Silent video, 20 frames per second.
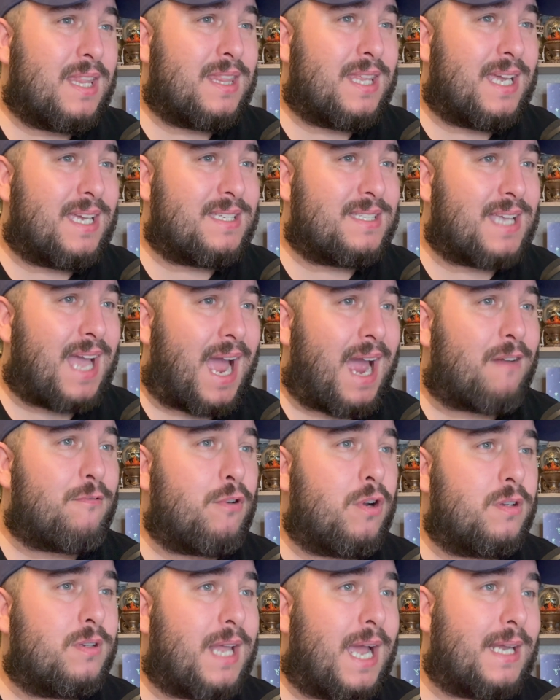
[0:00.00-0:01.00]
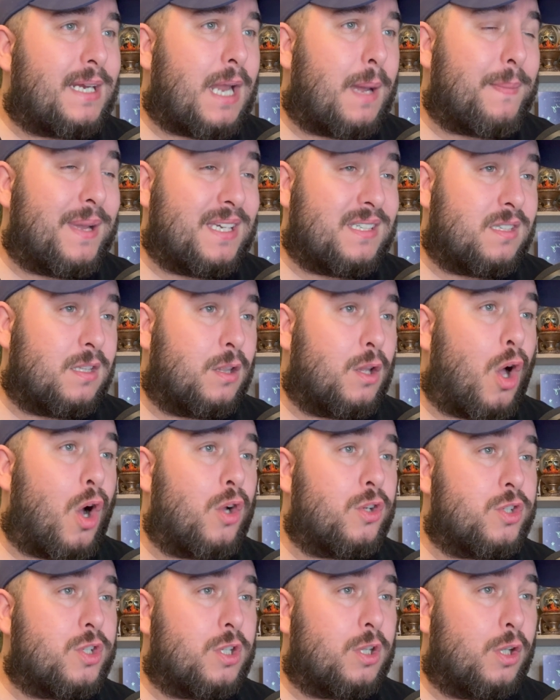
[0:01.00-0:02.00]
This Aerodynamics
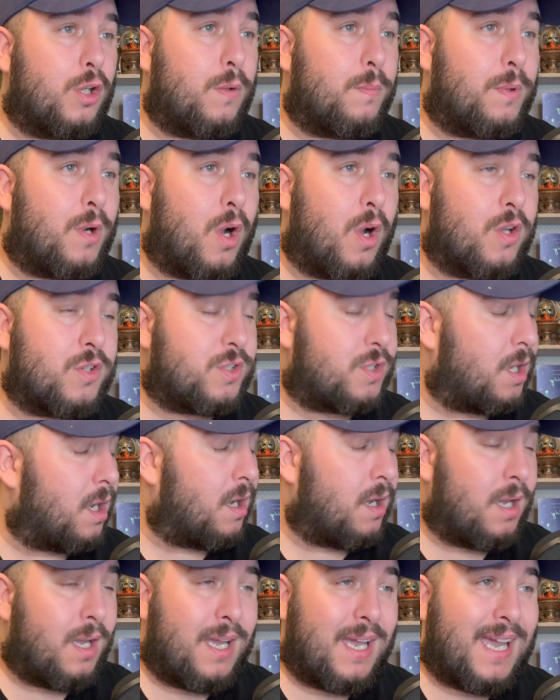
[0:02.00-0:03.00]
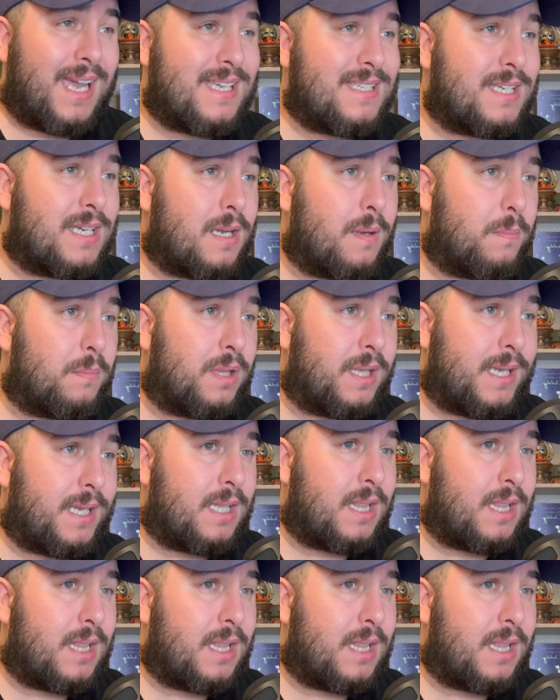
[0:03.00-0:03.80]
launch loop coaster is a complete